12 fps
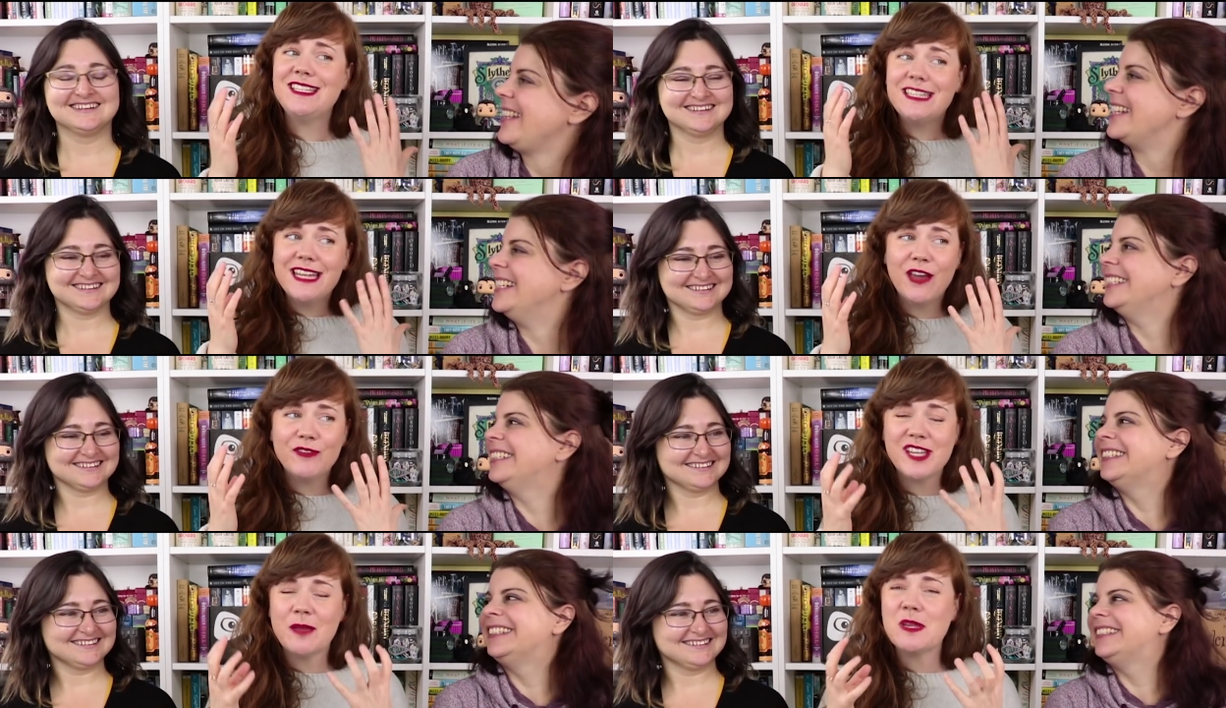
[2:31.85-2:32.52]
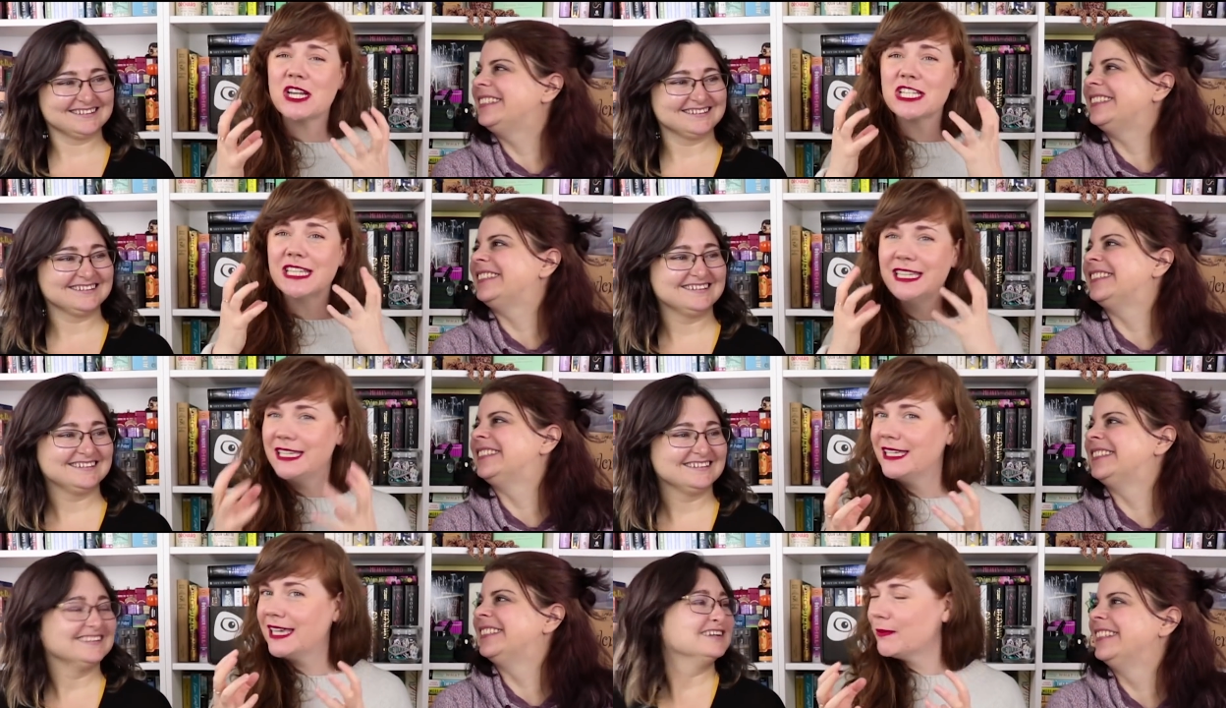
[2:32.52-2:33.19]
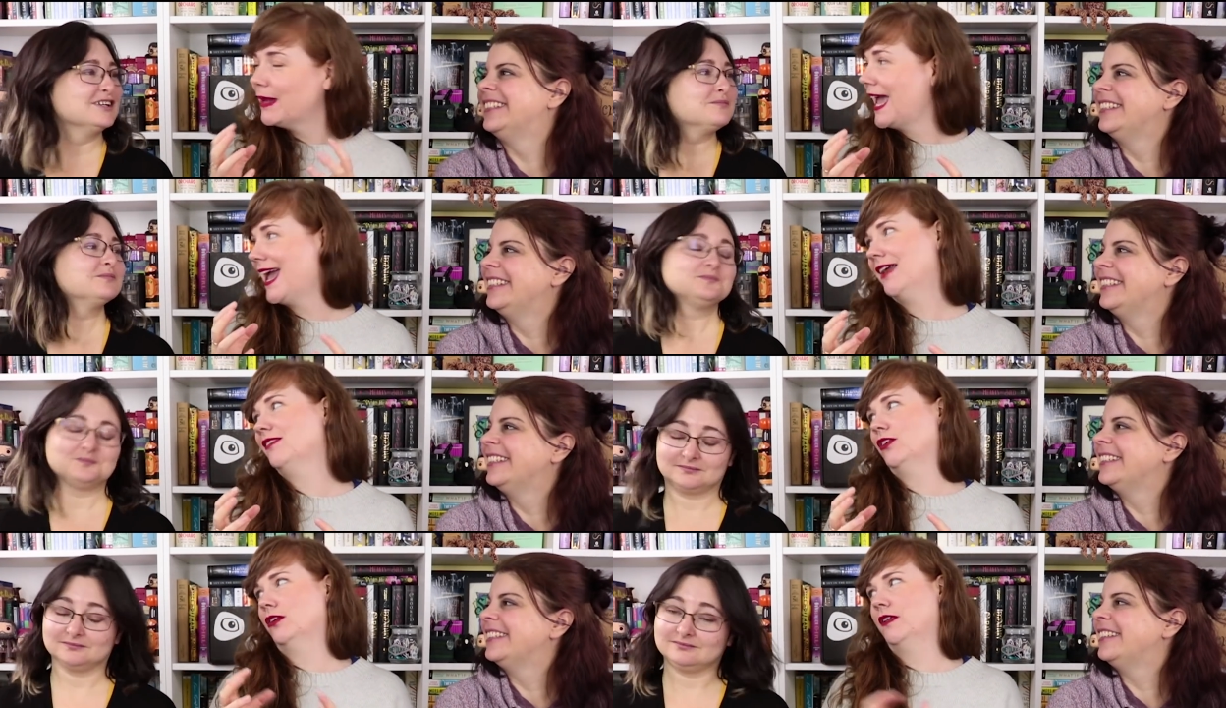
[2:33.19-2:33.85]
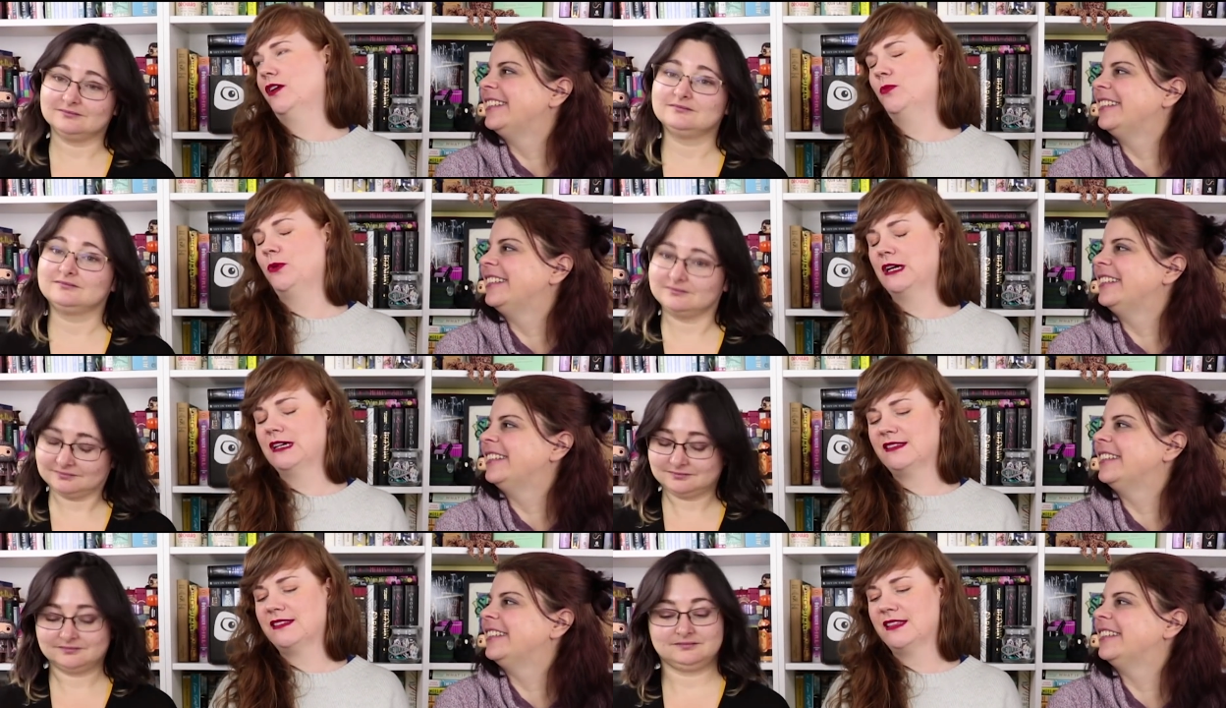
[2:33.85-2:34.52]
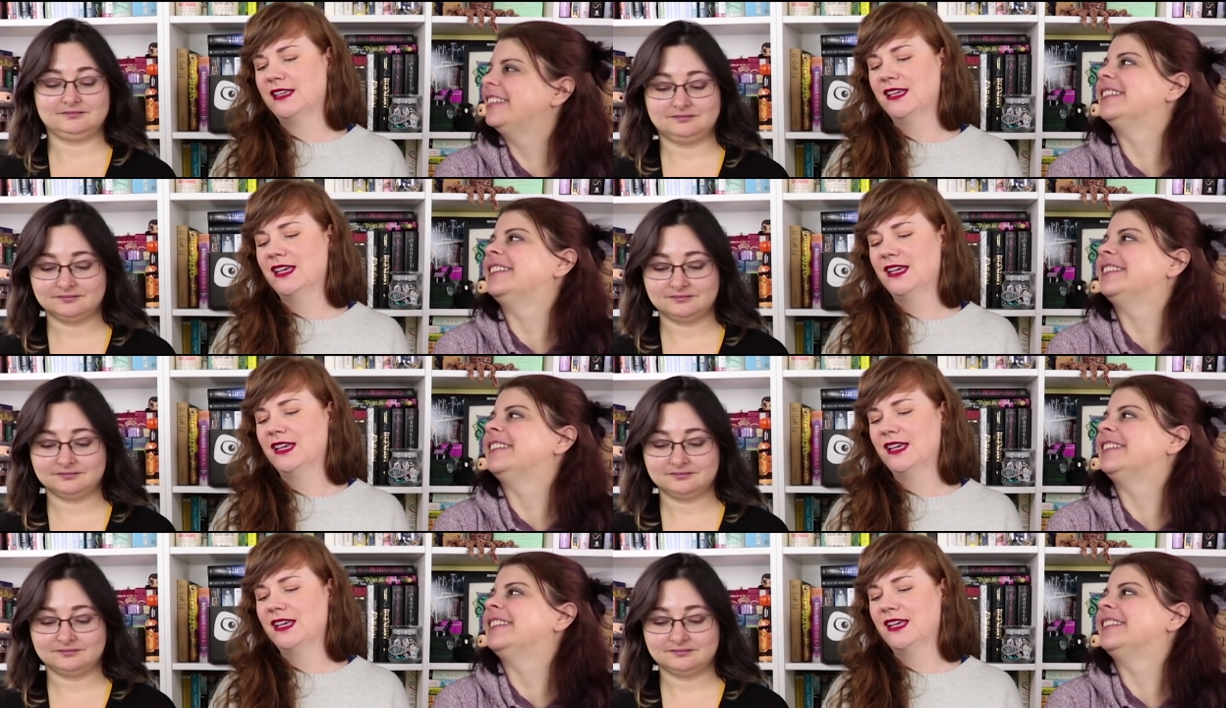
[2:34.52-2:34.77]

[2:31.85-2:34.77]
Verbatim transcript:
Speaker 1: didn't have time to actually get my hands on a lot of books.